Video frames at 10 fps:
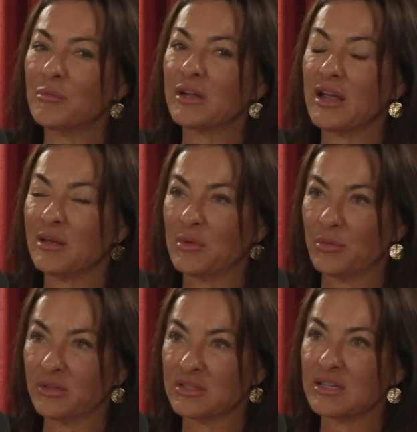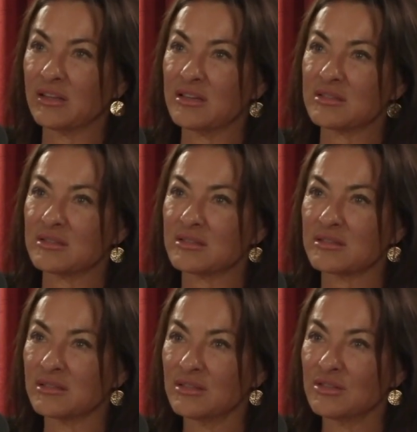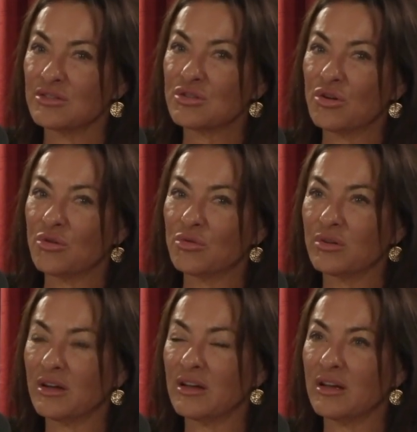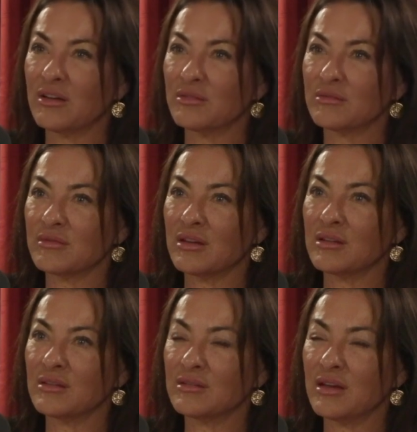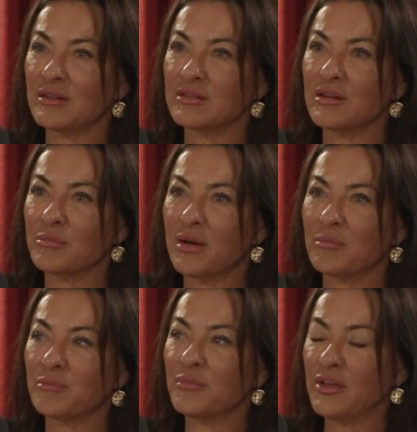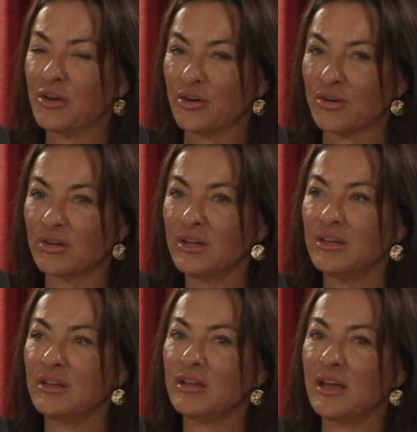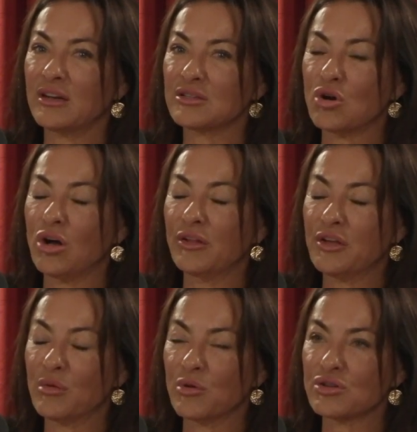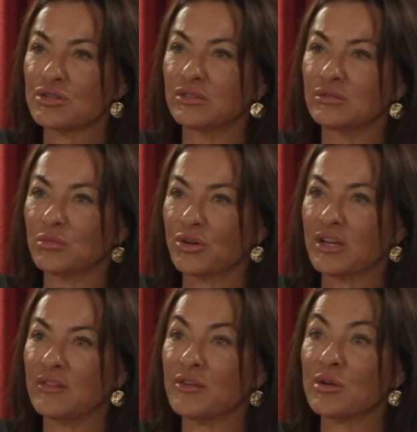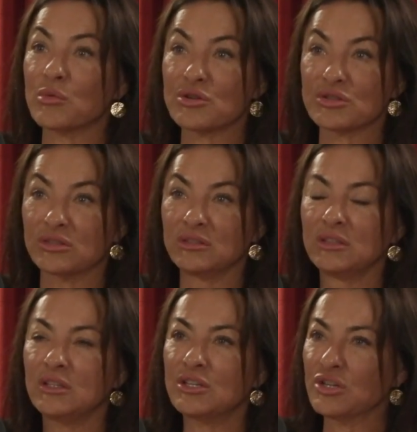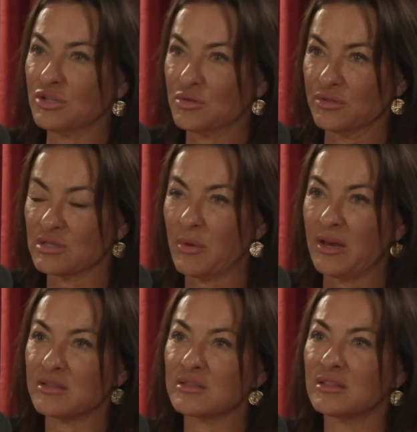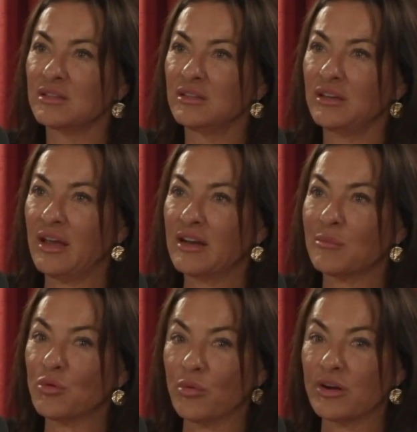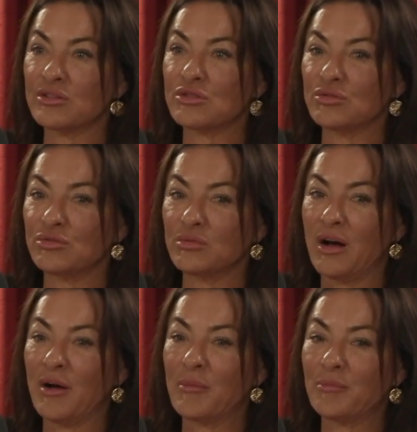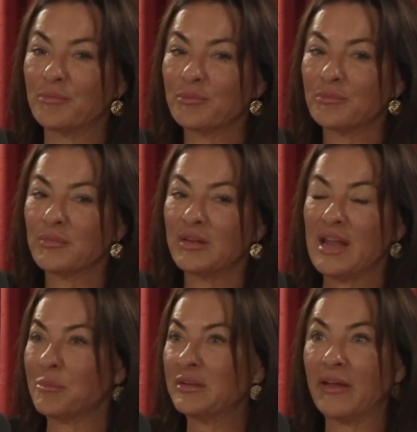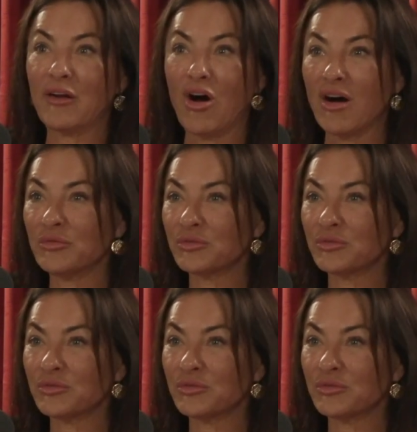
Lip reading: and I had my real estate license. So I ended up here at Quality Commercial, working in the commercial industrial space, and I'm going to not be laid off.